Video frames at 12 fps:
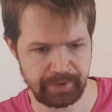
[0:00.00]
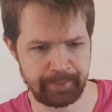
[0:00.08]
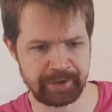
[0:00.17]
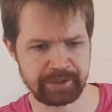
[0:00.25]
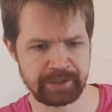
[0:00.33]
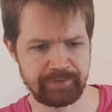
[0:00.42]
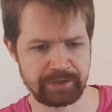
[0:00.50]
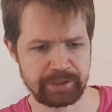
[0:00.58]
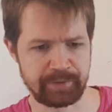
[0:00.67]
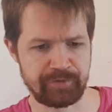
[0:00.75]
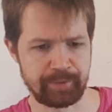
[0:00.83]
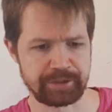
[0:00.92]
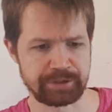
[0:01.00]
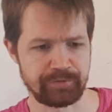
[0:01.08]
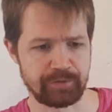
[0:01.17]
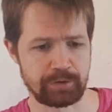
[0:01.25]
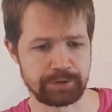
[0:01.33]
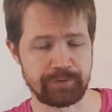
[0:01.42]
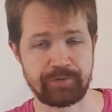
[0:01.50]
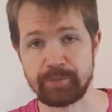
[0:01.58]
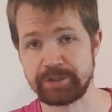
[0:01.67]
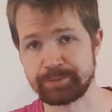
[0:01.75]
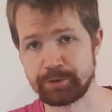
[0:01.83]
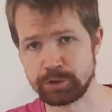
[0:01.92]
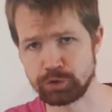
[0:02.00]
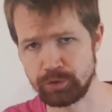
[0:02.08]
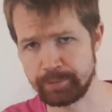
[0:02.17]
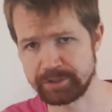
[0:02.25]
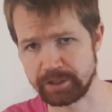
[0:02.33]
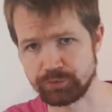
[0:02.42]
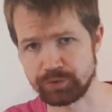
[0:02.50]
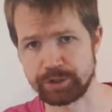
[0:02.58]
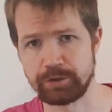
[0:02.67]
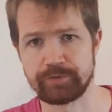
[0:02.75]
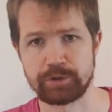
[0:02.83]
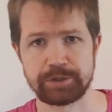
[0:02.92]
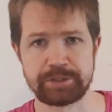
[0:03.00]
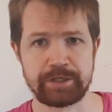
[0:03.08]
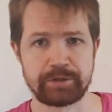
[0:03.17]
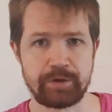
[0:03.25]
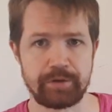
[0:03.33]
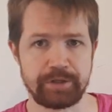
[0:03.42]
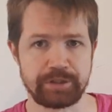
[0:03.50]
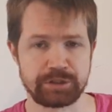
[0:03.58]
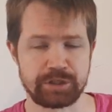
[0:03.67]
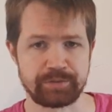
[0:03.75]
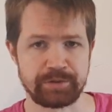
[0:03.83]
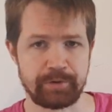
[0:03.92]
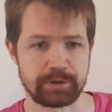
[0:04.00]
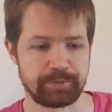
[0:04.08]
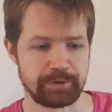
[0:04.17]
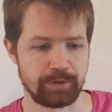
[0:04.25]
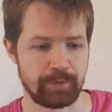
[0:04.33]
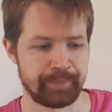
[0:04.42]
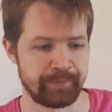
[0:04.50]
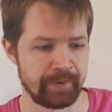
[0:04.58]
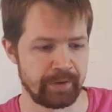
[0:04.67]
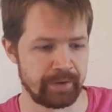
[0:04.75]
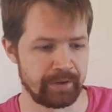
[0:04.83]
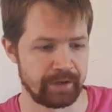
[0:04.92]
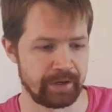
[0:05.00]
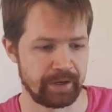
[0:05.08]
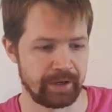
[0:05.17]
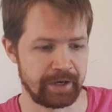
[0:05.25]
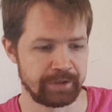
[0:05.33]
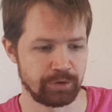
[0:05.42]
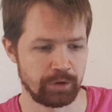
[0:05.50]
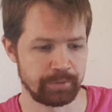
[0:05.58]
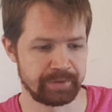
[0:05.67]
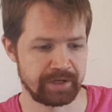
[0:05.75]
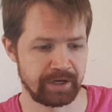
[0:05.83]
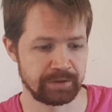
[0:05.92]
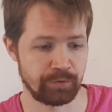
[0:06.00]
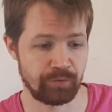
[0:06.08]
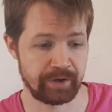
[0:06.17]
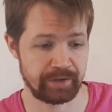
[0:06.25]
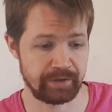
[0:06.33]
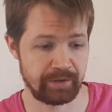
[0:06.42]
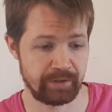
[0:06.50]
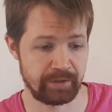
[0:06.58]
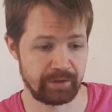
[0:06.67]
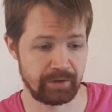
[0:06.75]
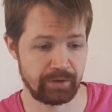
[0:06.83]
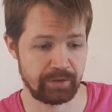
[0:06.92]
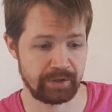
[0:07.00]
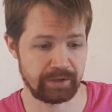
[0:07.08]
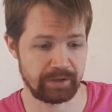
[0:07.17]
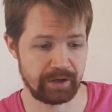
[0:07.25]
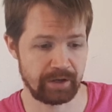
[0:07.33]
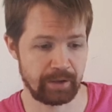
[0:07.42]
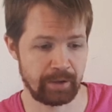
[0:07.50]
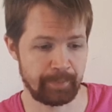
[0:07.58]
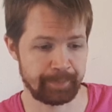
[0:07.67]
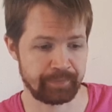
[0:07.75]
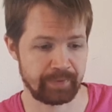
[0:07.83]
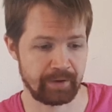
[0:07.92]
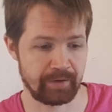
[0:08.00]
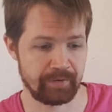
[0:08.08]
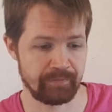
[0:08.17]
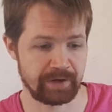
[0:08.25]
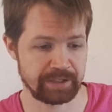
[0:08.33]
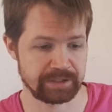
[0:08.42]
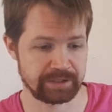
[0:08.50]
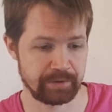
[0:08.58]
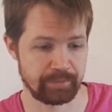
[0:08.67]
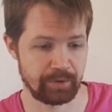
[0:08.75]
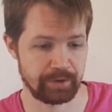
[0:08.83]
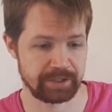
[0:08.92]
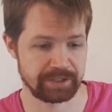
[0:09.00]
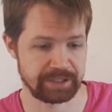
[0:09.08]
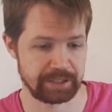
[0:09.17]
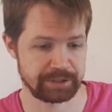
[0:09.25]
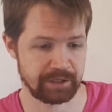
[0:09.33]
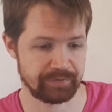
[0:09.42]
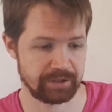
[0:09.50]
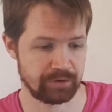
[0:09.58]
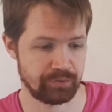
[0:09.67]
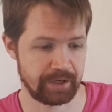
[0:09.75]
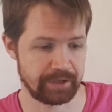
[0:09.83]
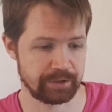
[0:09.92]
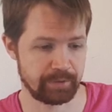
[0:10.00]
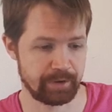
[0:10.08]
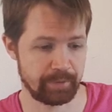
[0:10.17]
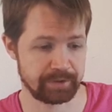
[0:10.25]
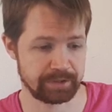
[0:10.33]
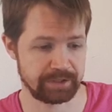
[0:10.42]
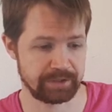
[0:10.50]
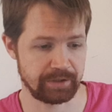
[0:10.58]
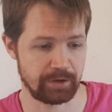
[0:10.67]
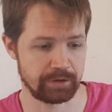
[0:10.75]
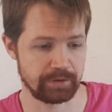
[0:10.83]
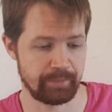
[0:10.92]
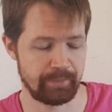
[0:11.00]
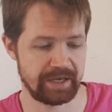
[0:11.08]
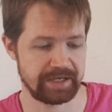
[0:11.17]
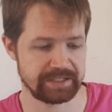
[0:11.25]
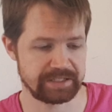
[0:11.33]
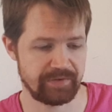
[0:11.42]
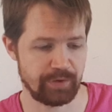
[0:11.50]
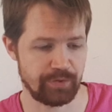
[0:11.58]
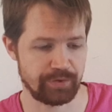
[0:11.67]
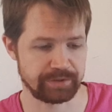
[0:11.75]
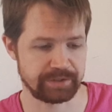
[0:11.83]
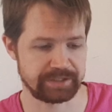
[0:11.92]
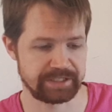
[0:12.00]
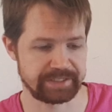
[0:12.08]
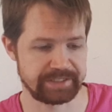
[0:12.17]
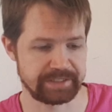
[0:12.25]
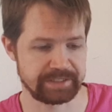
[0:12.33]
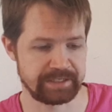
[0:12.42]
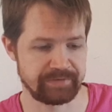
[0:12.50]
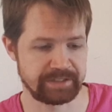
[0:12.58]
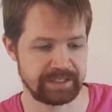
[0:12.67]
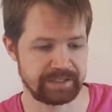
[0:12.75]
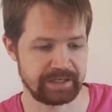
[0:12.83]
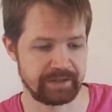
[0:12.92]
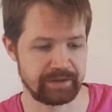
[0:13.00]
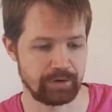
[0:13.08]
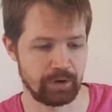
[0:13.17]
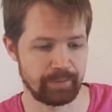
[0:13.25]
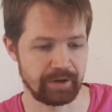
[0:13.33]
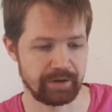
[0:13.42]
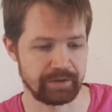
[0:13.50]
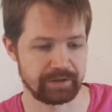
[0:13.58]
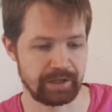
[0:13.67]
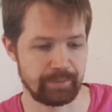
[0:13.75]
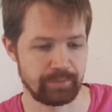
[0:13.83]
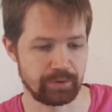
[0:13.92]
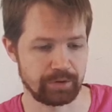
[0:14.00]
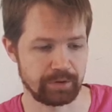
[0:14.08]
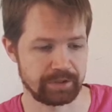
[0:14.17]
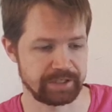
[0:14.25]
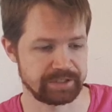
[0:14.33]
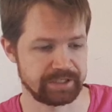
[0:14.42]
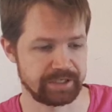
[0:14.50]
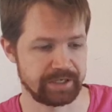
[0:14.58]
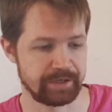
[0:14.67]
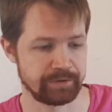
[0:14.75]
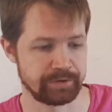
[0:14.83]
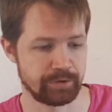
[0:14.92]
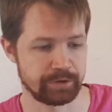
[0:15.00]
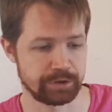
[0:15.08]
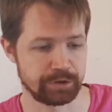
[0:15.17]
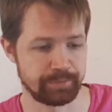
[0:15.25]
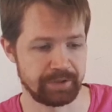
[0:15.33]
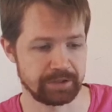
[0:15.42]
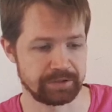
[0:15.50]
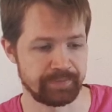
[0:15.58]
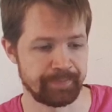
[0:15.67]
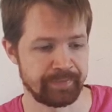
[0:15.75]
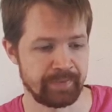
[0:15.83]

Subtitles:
I'm gonna give you some information also from this brewery's website, which I'll of course link to in the description box below. It all began when the Weissbräu Gesellschaft acquired a property on May 7th, 1617 in the Obere Naburger Gasse in order to build